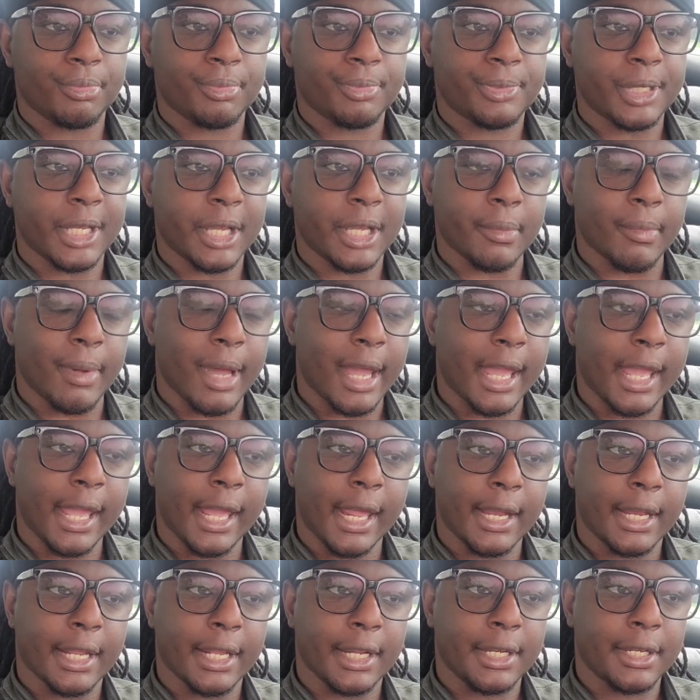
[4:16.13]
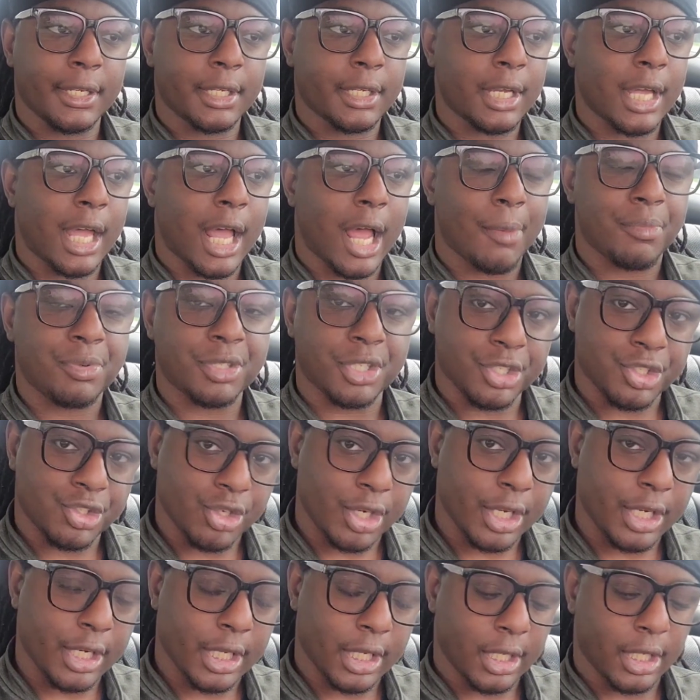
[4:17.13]
Taking my hand at option
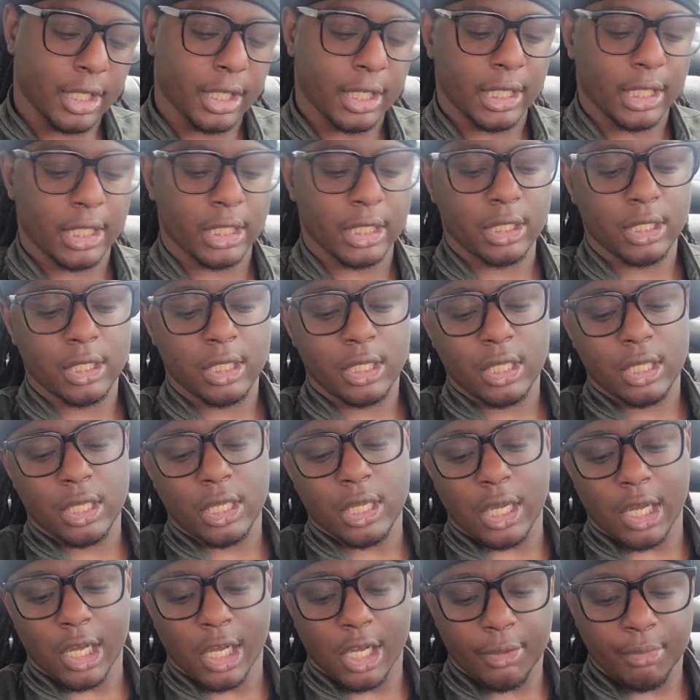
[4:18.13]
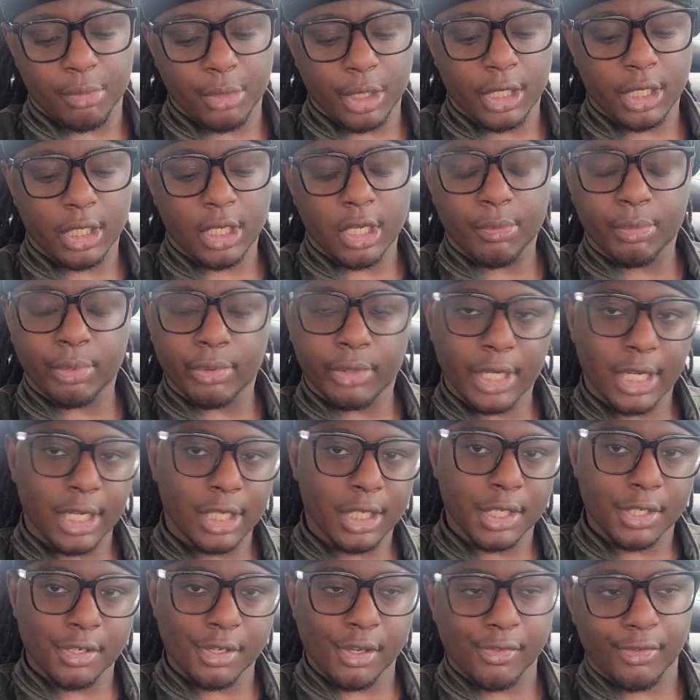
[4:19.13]
trading again. Made a couple
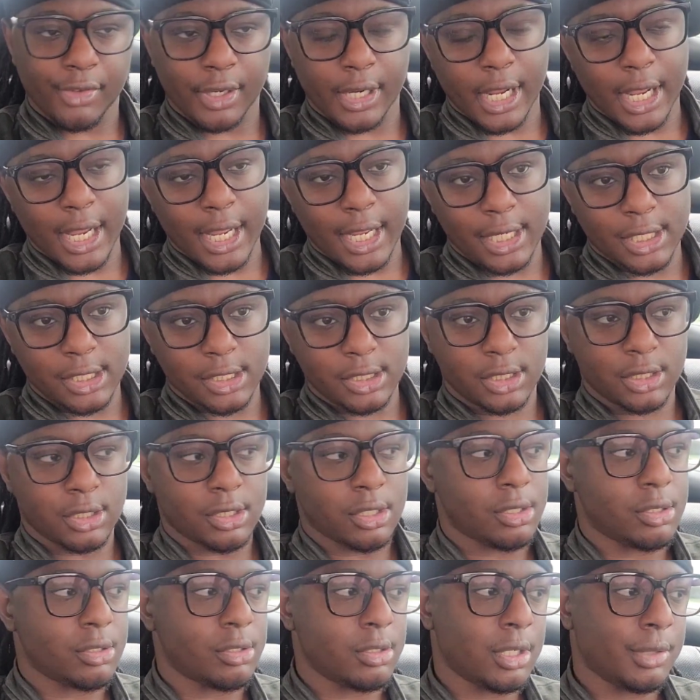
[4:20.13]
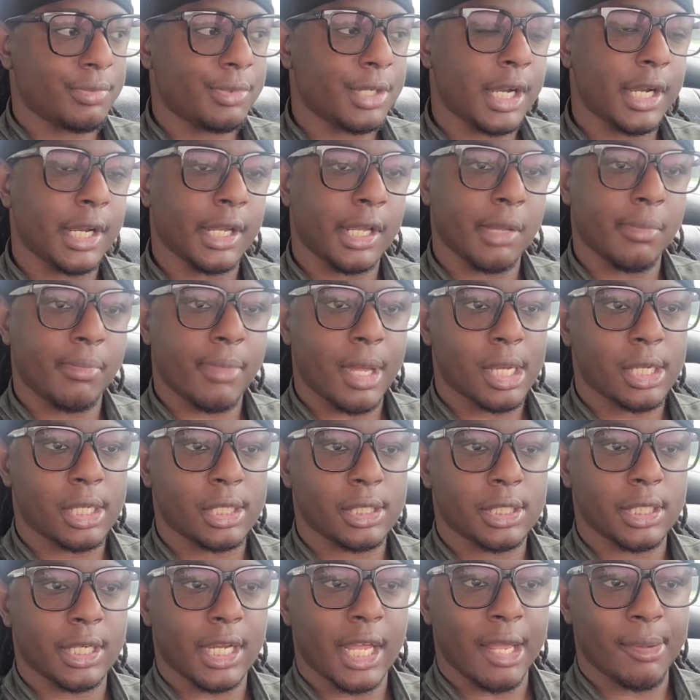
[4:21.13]
dollars off of that, so I'm trying to get back
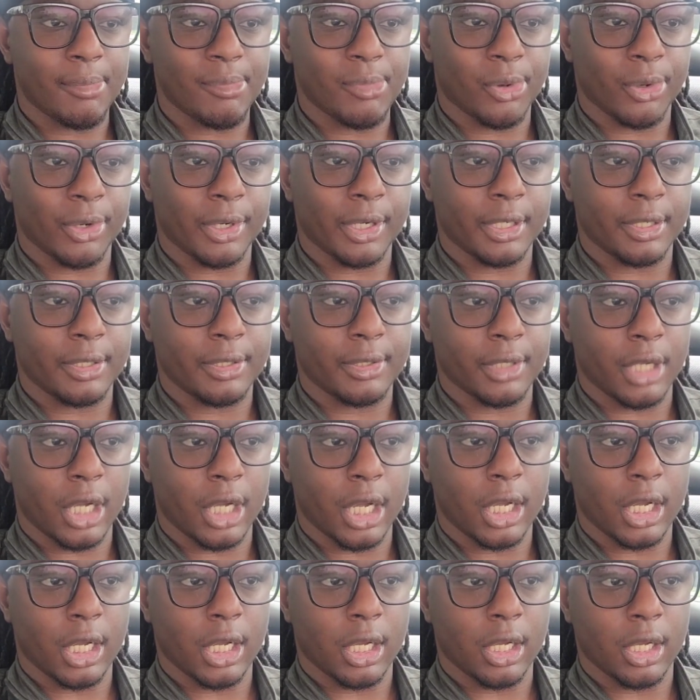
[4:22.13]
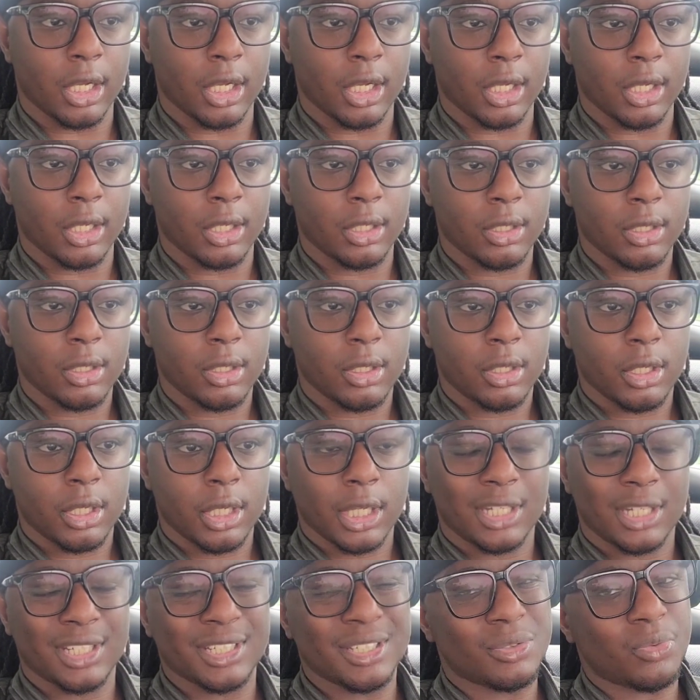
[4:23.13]
into that more,
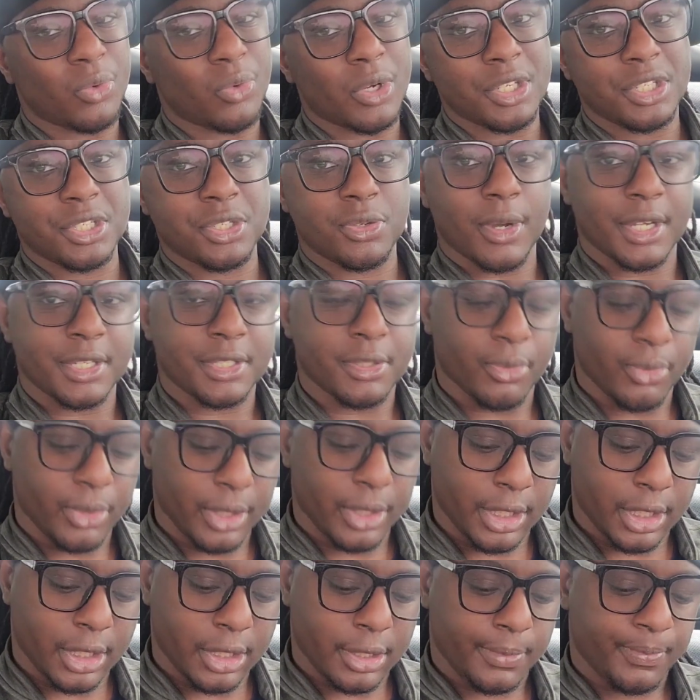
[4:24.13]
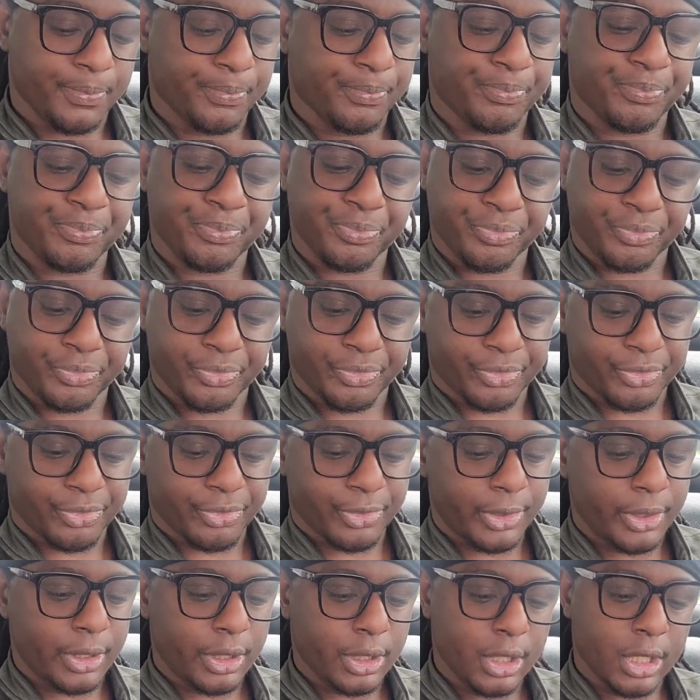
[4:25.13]
at least once, twice a week.
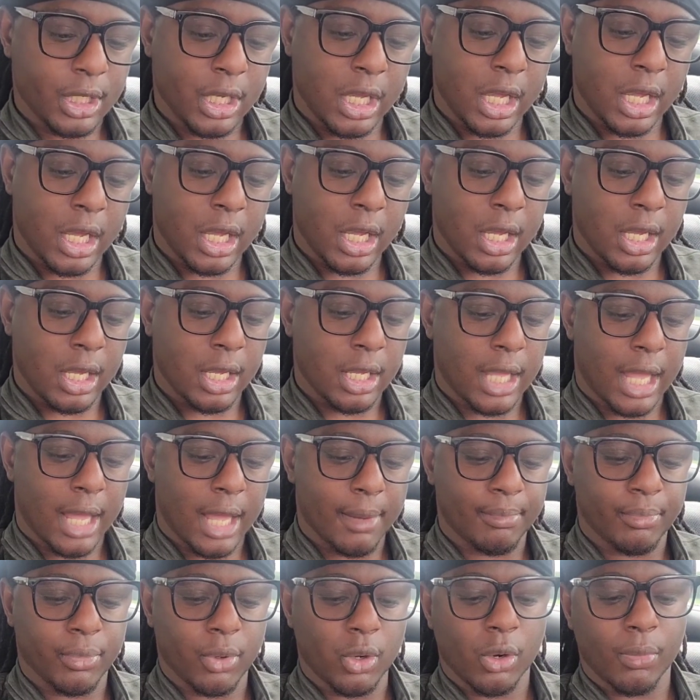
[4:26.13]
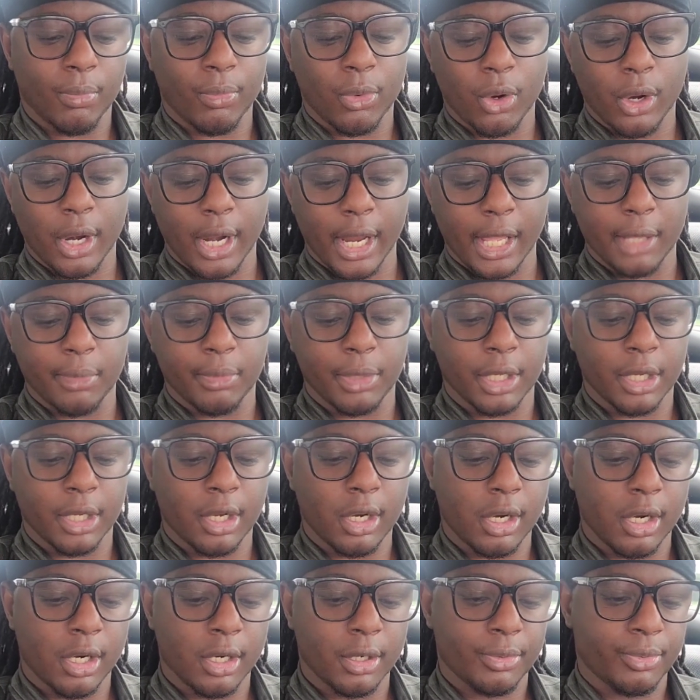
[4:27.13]
I bought more
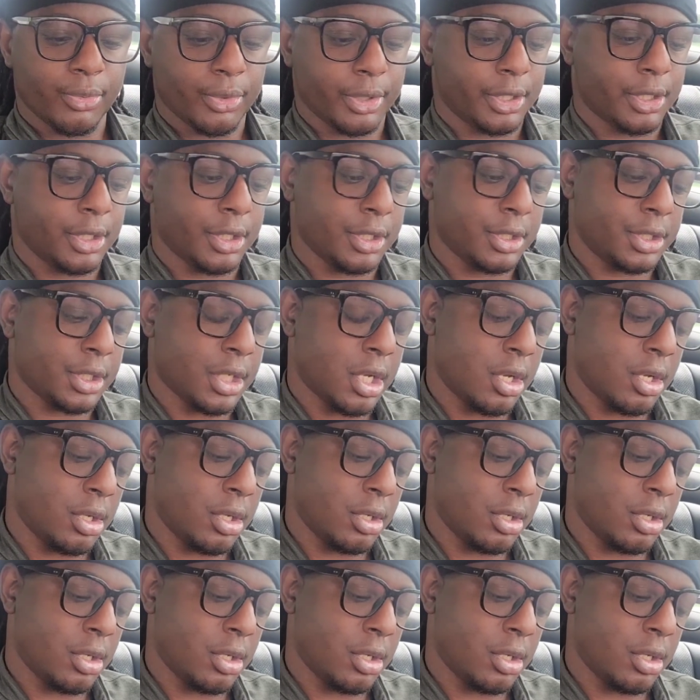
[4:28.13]
ABR, which is